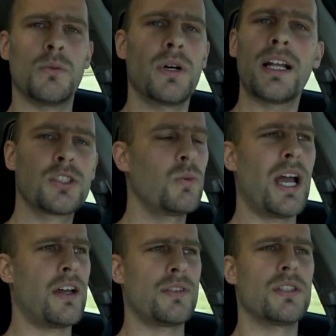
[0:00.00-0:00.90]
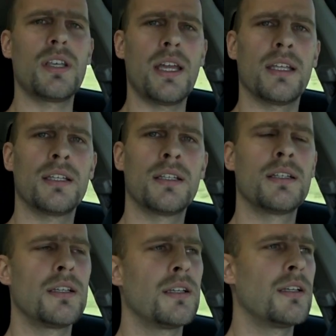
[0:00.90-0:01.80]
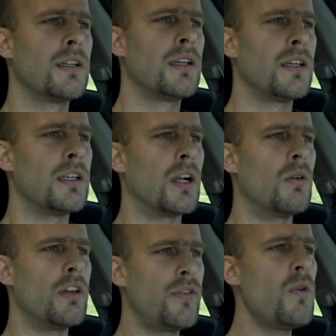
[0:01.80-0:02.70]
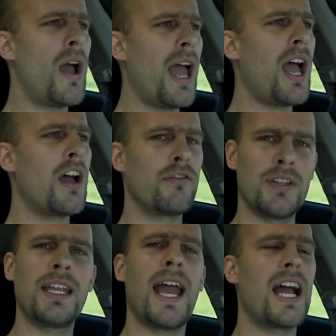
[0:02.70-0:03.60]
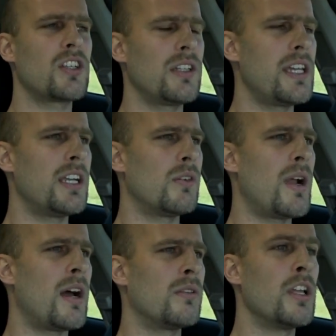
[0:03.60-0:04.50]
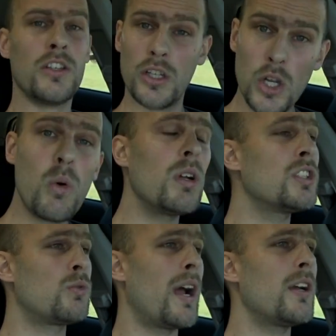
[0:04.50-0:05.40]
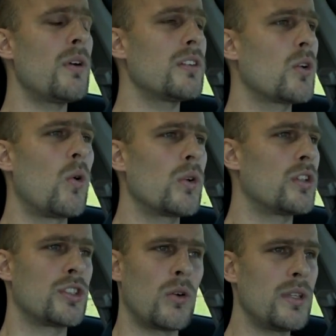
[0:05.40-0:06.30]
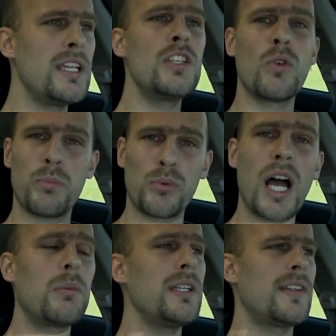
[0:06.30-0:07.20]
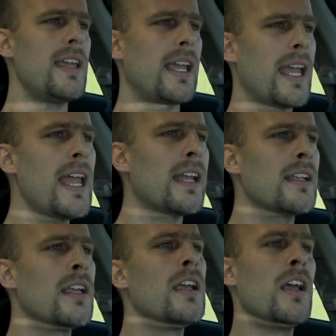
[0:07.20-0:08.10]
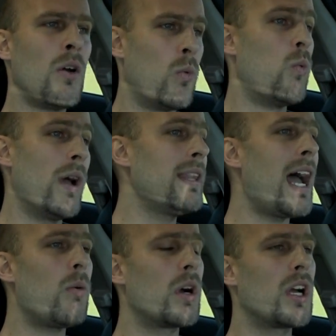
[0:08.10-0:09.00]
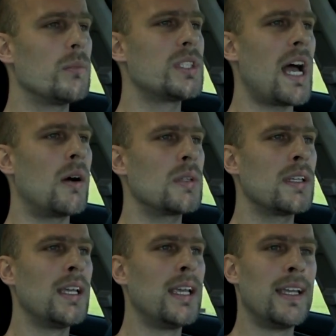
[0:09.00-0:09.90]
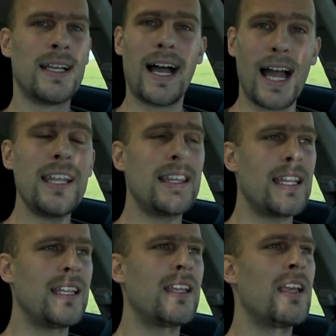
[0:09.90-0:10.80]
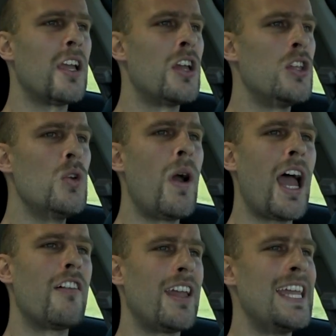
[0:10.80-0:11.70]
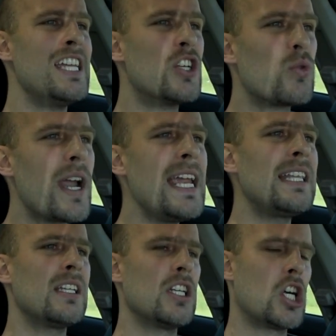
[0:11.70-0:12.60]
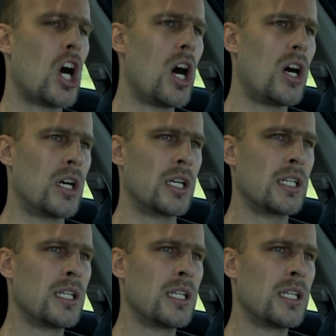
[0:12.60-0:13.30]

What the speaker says: What else do I have to say? You know, if you have the cash laying around, the new one's right around the corner, so these will probably take a hit when that one comes out. I think you have a great car